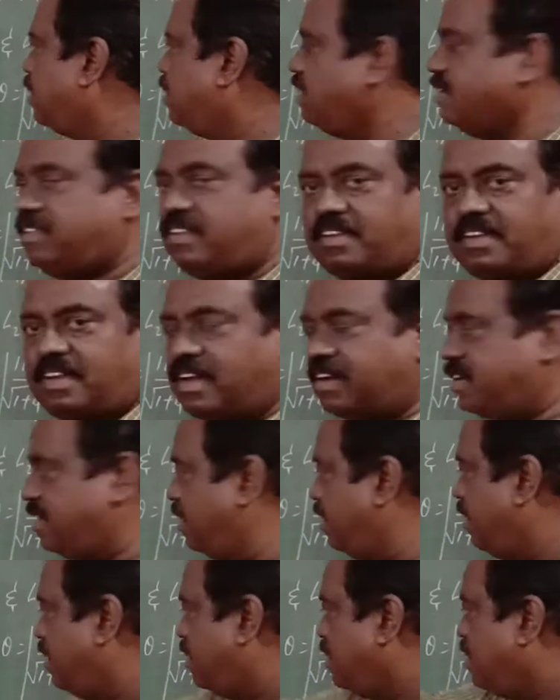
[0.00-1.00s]
Is it not?
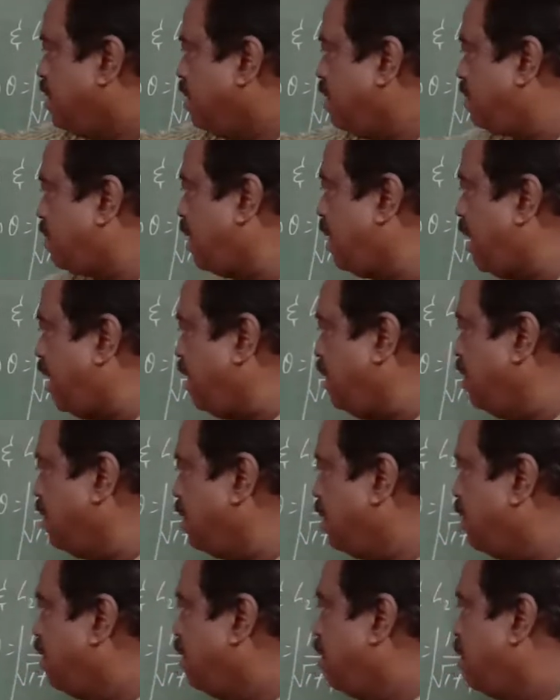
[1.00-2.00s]
It is a
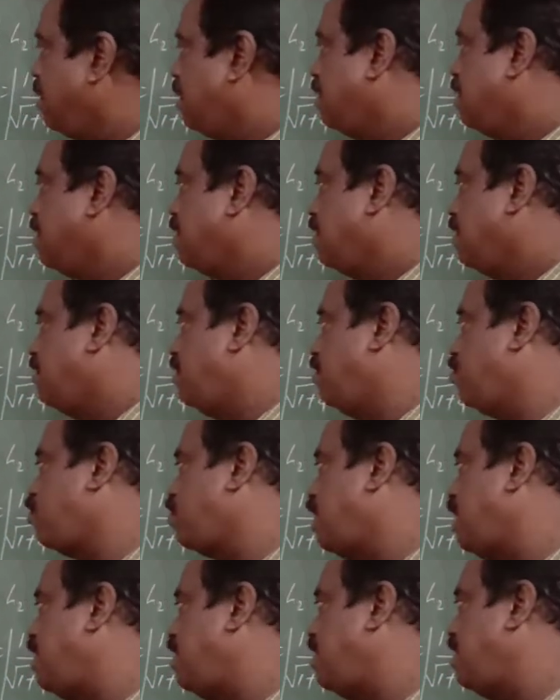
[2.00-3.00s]
line. This
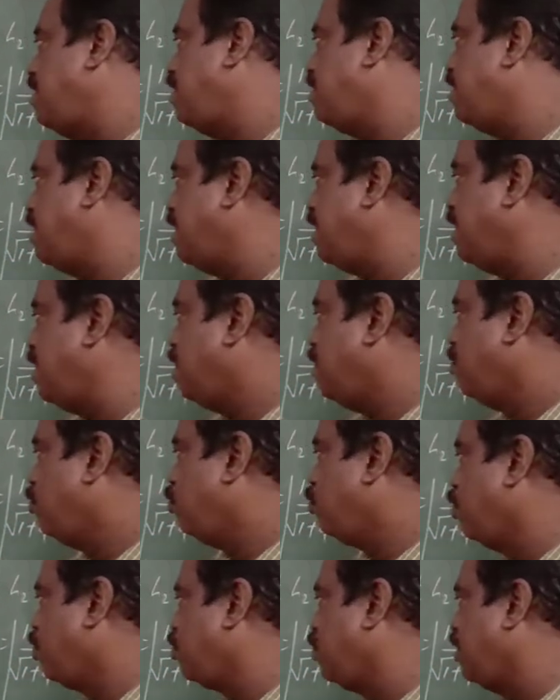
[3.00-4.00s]
side is a
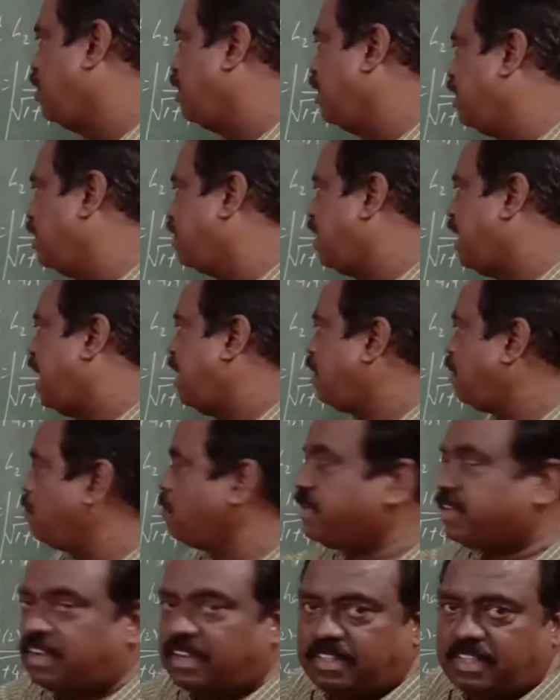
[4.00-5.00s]
60 degrees.
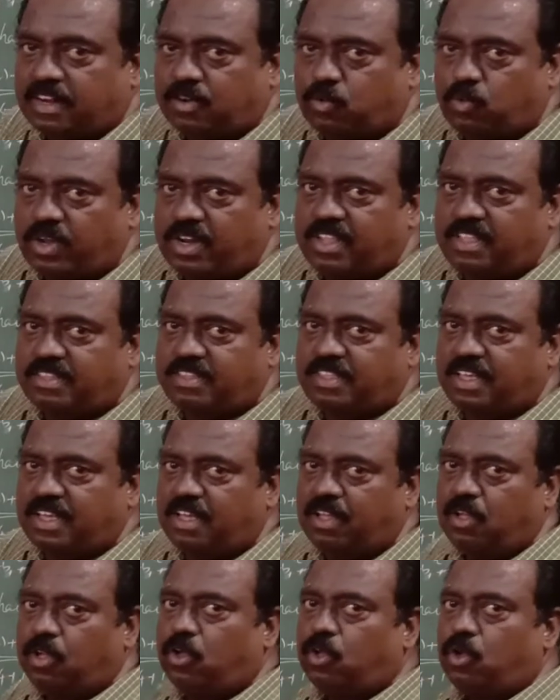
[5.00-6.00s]
Automatically that one is
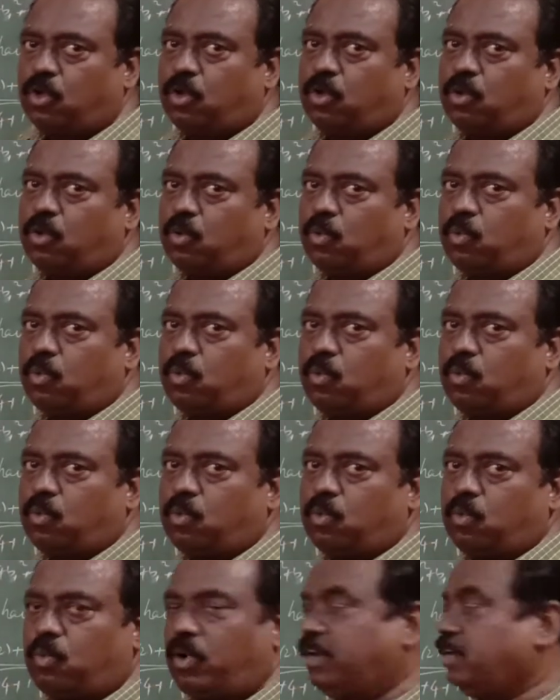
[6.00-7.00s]
a
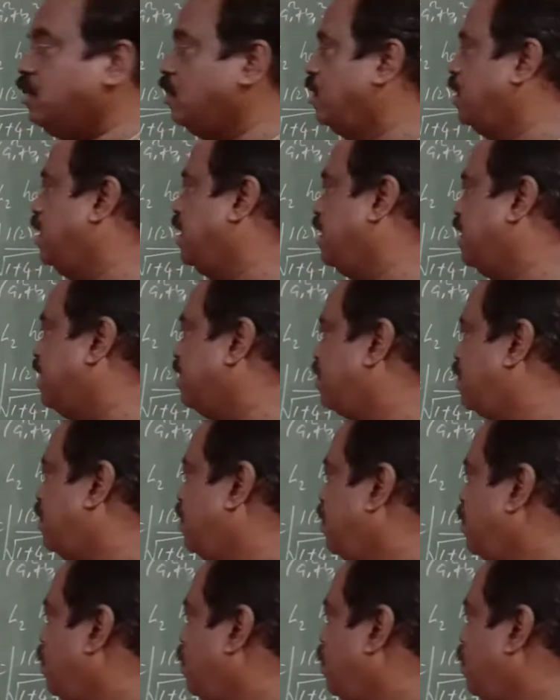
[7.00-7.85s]
120 degrees.